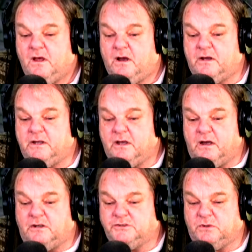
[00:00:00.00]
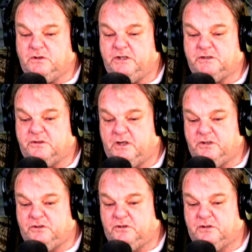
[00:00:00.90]
I also like to
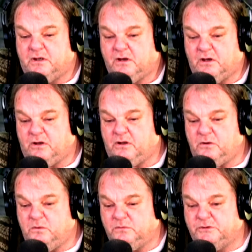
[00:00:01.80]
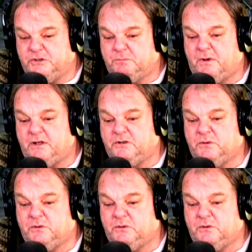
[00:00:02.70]
thank all who responded